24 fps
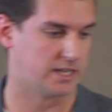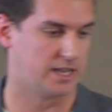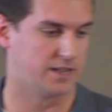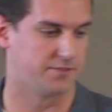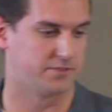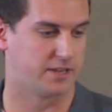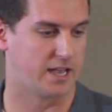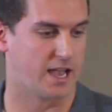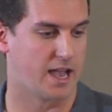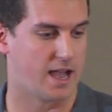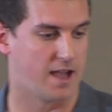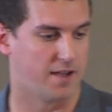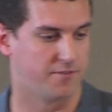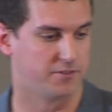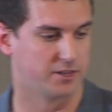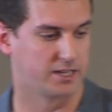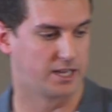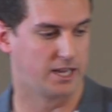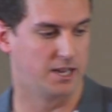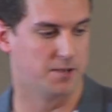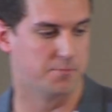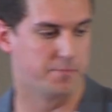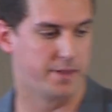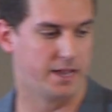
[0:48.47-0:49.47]
they have to have and
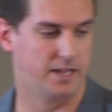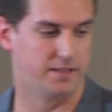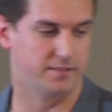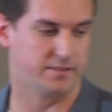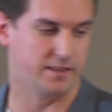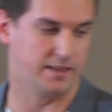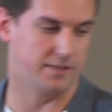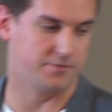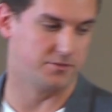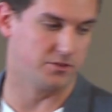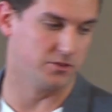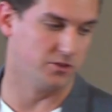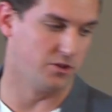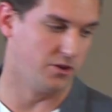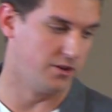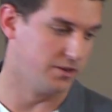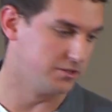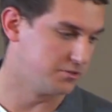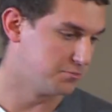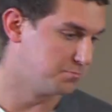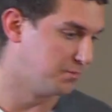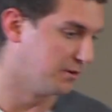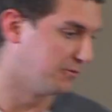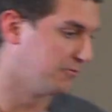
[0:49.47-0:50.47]
campaigns they have to
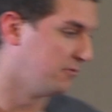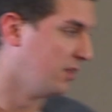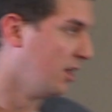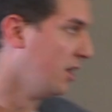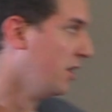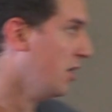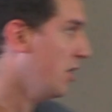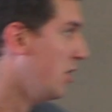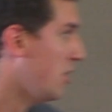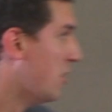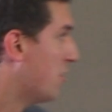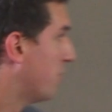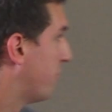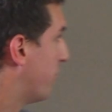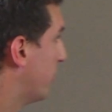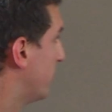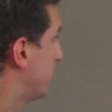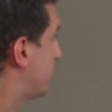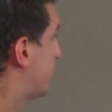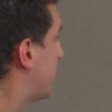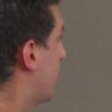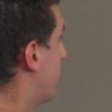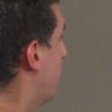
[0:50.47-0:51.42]
launch. But first,